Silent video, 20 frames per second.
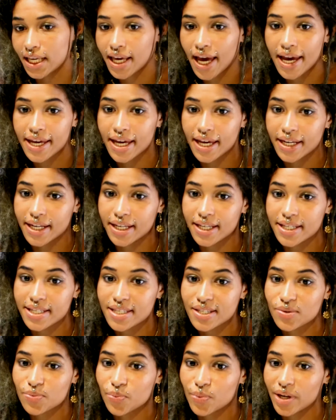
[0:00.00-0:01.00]

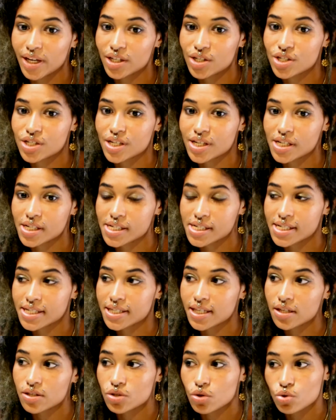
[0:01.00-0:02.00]
Hiatus, mm-hmm. which
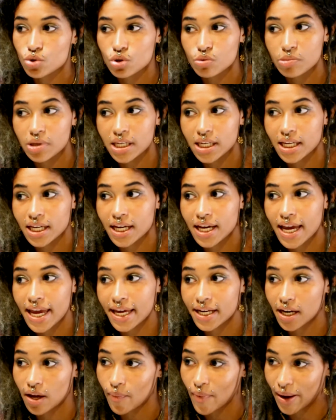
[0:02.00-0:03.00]
is a social media
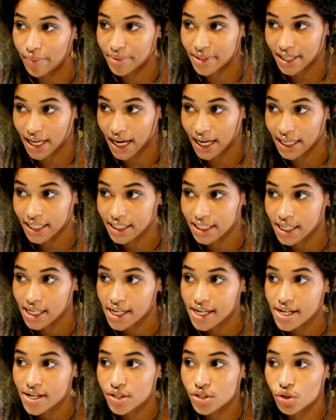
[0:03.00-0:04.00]
and a website.
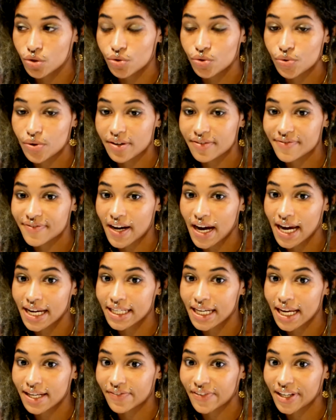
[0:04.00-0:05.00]
Mm-hmm. So you can
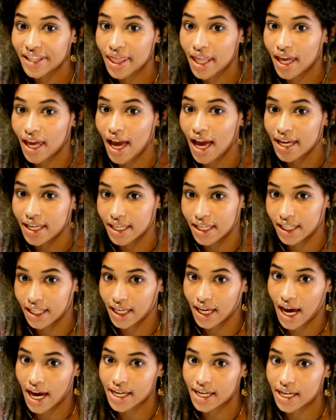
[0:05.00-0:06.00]
find everything at
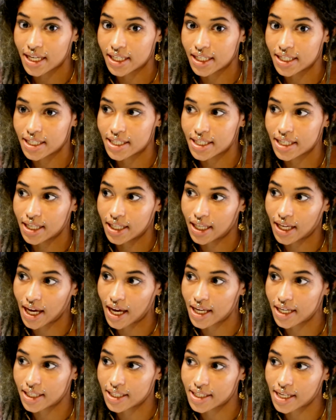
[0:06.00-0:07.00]
Healing Hiatus,
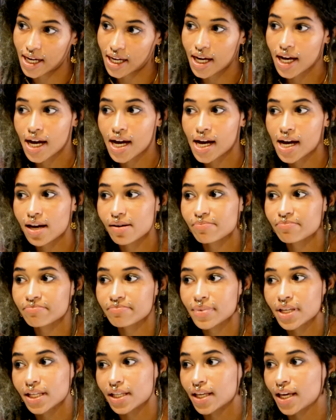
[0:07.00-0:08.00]
healinghiatus.com,
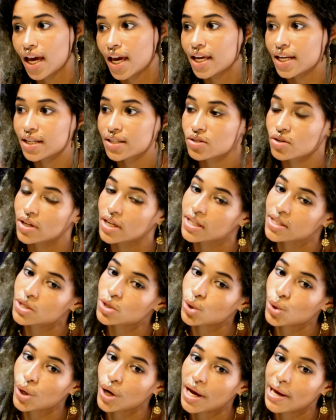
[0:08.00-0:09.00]
mm-hmm. Healing Hiatus on
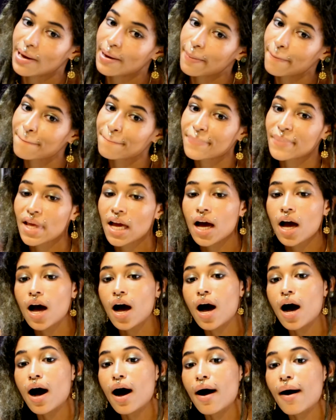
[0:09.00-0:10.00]
Instagram. Okay.
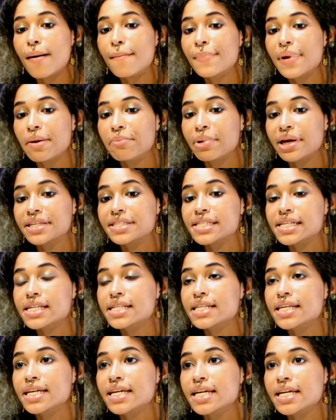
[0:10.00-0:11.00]
Um, and
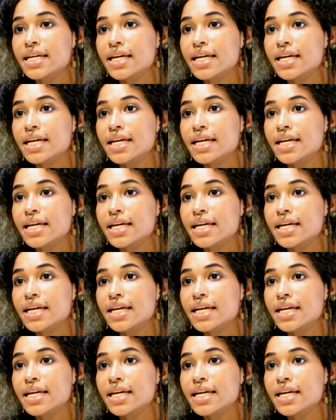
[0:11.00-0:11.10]
basically,